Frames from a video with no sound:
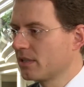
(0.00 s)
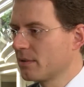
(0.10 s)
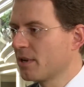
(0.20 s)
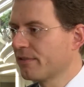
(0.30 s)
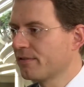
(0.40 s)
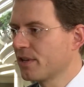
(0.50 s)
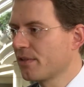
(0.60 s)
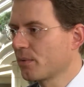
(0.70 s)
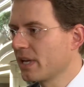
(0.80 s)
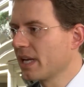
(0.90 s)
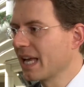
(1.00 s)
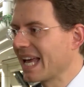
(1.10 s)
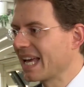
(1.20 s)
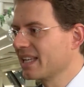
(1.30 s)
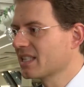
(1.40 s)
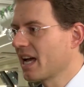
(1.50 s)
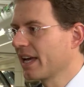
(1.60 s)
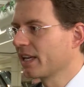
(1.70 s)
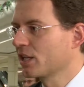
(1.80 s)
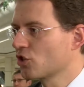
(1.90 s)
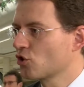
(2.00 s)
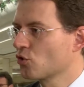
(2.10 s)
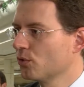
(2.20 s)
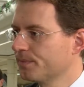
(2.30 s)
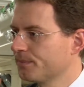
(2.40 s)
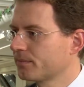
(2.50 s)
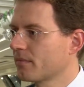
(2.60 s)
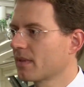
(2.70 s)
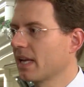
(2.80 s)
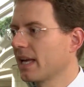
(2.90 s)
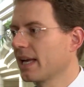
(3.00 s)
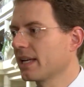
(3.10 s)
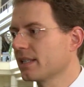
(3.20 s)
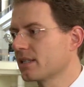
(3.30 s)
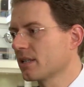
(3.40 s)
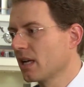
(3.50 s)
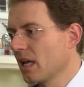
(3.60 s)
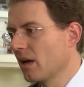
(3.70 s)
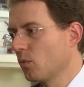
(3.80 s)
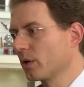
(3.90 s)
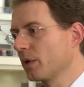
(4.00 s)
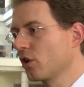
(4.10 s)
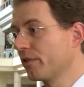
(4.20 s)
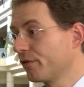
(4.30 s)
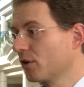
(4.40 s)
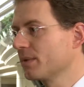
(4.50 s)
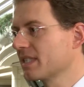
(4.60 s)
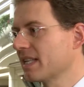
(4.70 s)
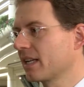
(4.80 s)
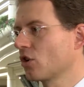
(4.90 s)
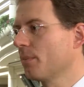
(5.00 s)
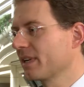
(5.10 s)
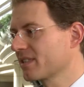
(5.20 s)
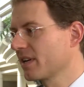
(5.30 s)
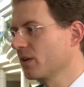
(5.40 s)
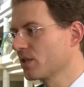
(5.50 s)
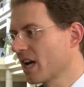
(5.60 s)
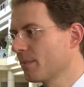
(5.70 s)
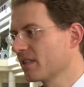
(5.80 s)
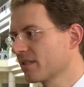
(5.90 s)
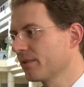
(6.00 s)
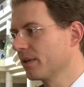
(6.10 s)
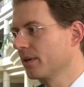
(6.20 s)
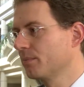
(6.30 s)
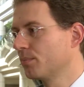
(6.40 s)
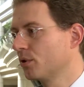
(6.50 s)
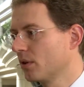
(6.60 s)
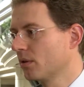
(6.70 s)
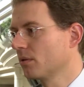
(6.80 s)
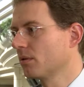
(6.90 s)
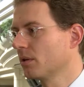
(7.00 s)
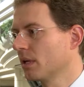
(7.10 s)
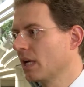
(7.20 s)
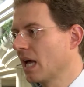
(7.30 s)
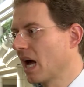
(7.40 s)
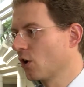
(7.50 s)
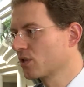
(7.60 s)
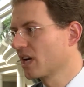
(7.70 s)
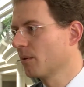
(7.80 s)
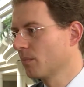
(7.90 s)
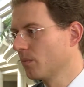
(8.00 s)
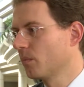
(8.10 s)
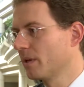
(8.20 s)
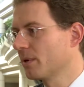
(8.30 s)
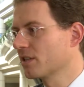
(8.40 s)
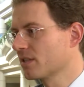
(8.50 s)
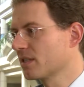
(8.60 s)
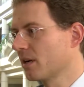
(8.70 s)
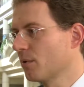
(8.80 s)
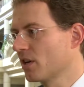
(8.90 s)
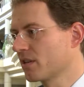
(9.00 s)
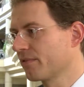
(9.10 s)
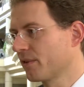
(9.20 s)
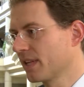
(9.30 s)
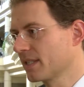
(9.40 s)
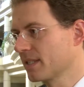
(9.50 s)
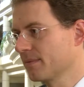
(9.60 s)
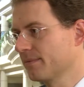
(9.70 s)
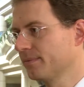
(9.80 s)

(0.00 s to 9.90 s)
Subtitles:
TP53, and IDH2. And what we confirmed is that complex karyotype has a very poor outcome when patients are positive for this.